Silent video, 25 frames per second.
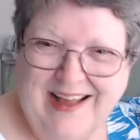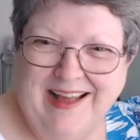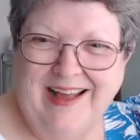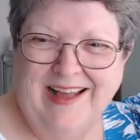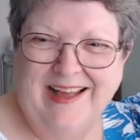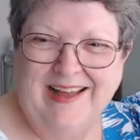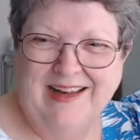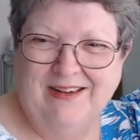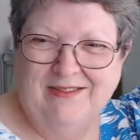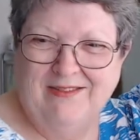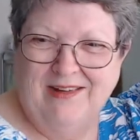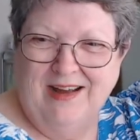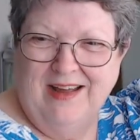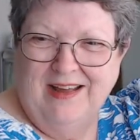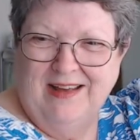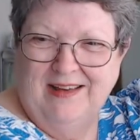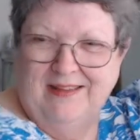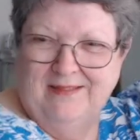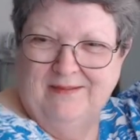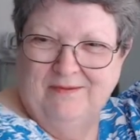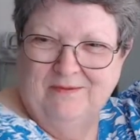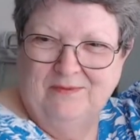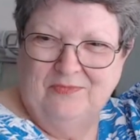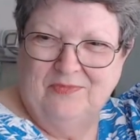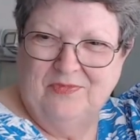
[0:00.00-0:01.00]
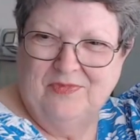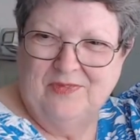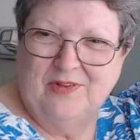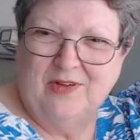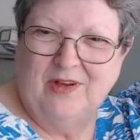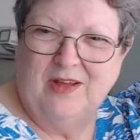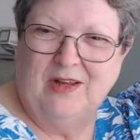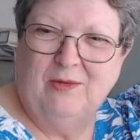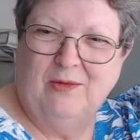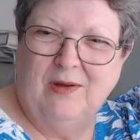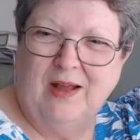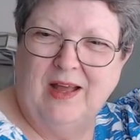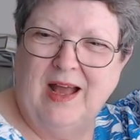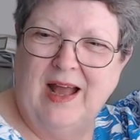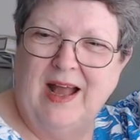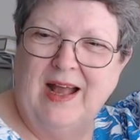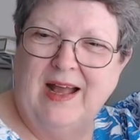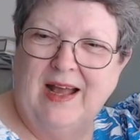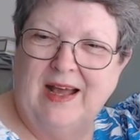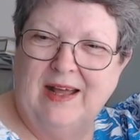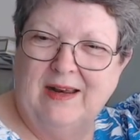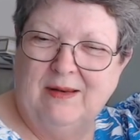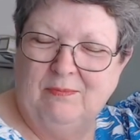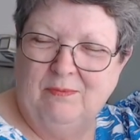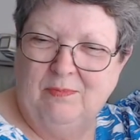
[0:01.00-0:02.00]
anyway, so anyway, I
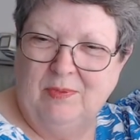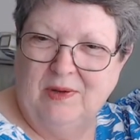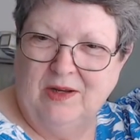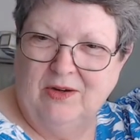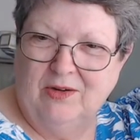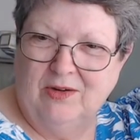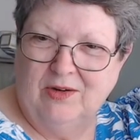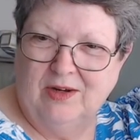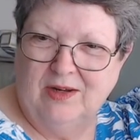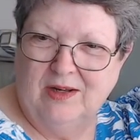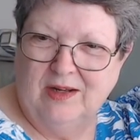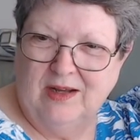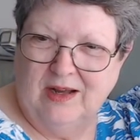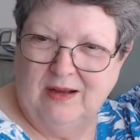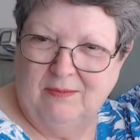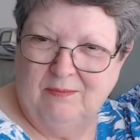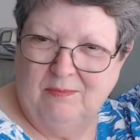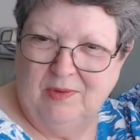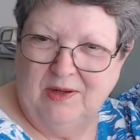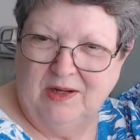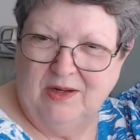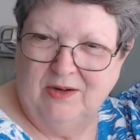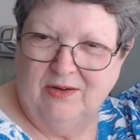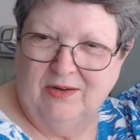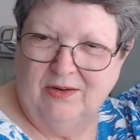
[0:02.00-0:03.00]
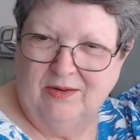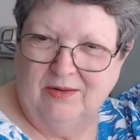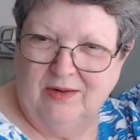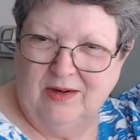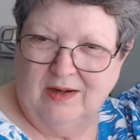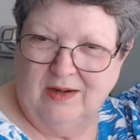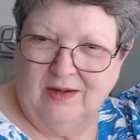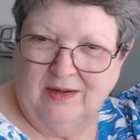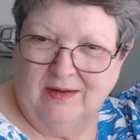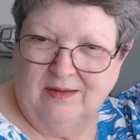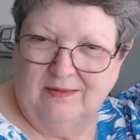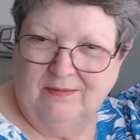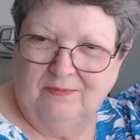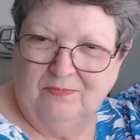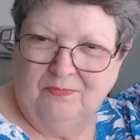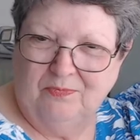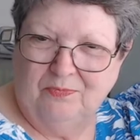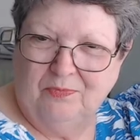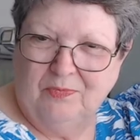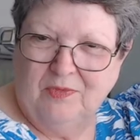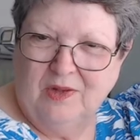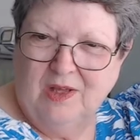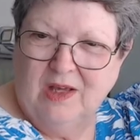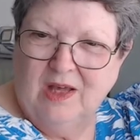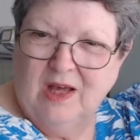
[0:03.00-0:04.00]
got a bigger, a bigger um,
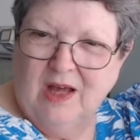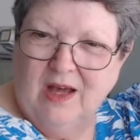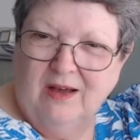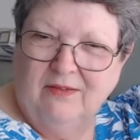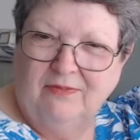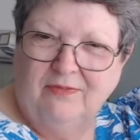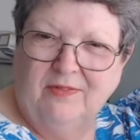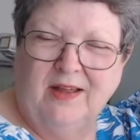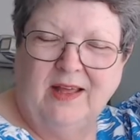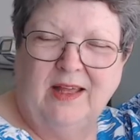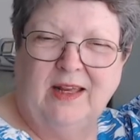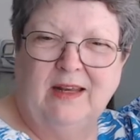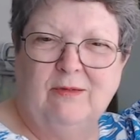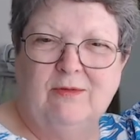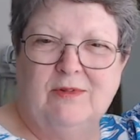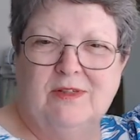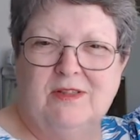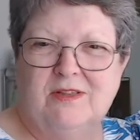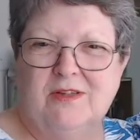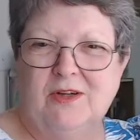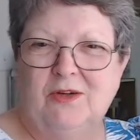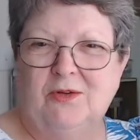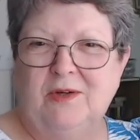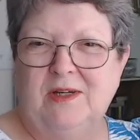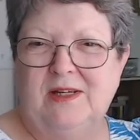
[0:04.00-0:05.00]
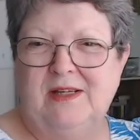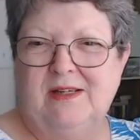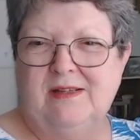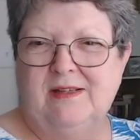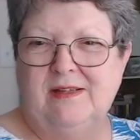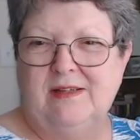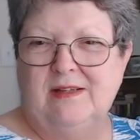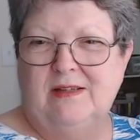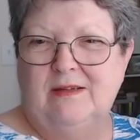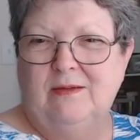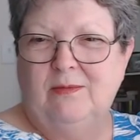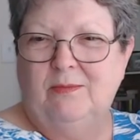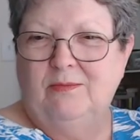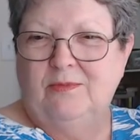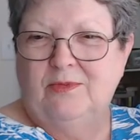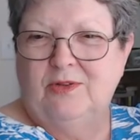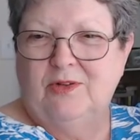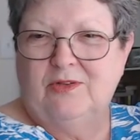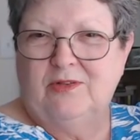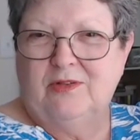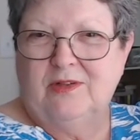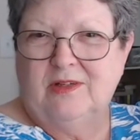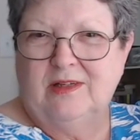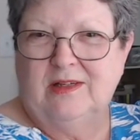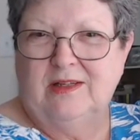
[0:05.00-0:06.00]
cuff, and it was so easy to
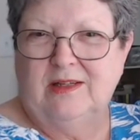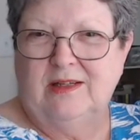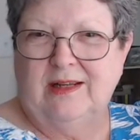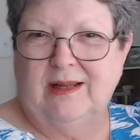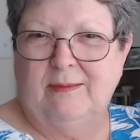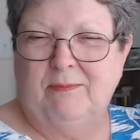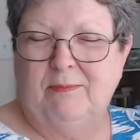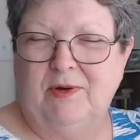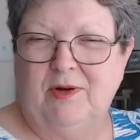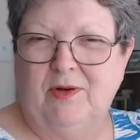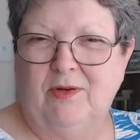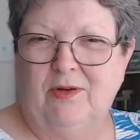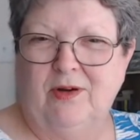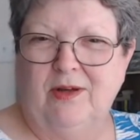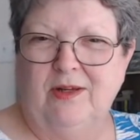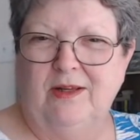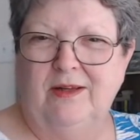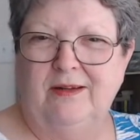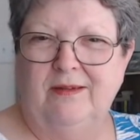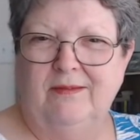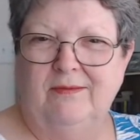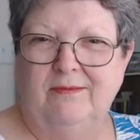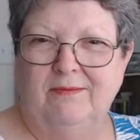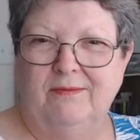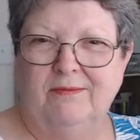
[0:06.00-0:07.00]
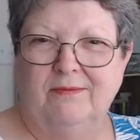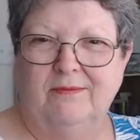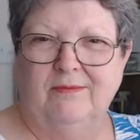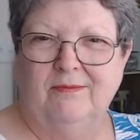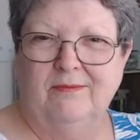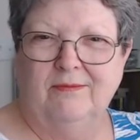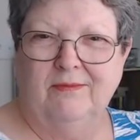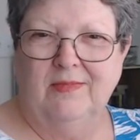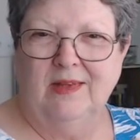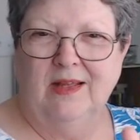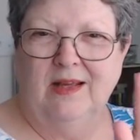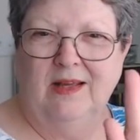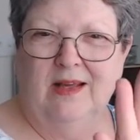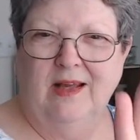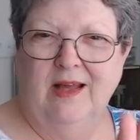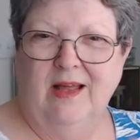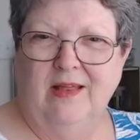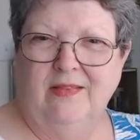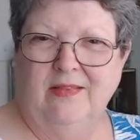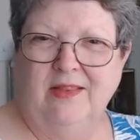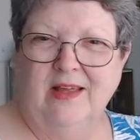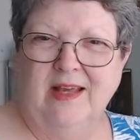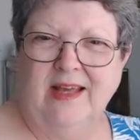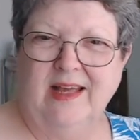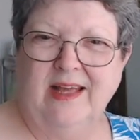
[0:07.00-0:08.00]
just clap it on and
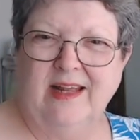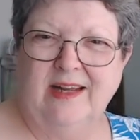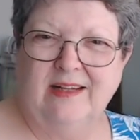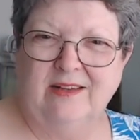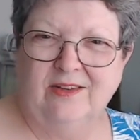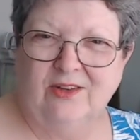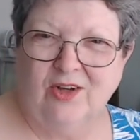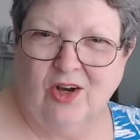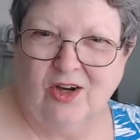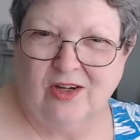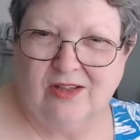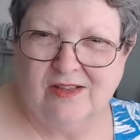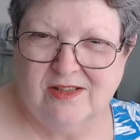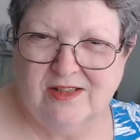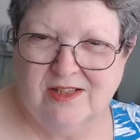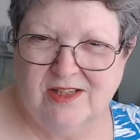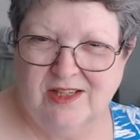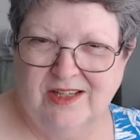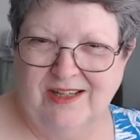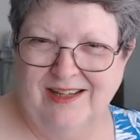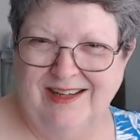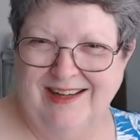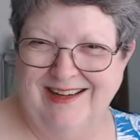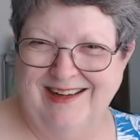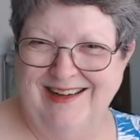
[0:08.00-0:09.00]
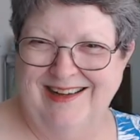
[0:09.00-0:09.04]
and it talks to you.